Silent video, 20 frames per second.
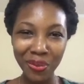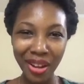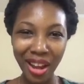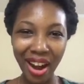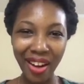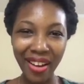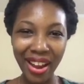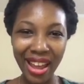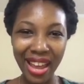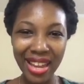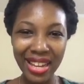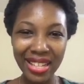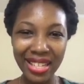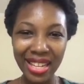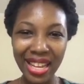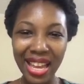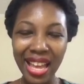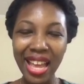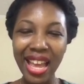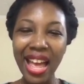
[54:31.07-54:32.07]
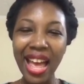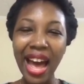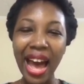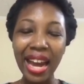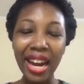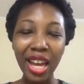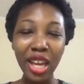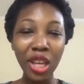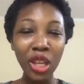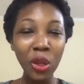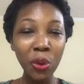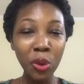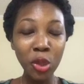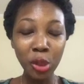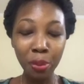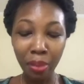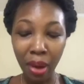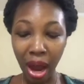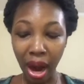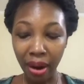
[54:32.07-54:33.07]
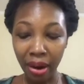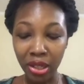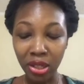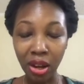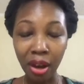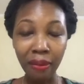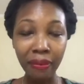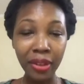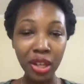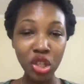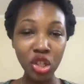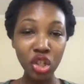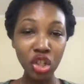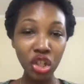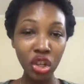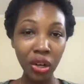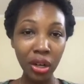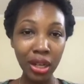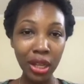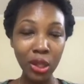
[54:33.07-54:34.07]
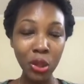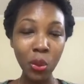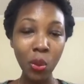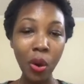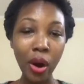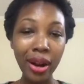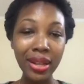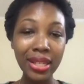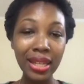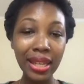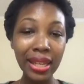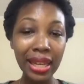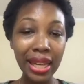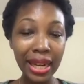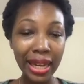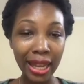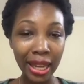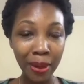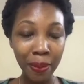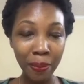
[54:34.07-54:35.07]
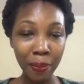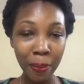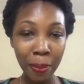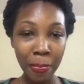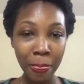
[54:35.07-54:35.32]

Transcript: All right? And a huge part of this journey towards healing,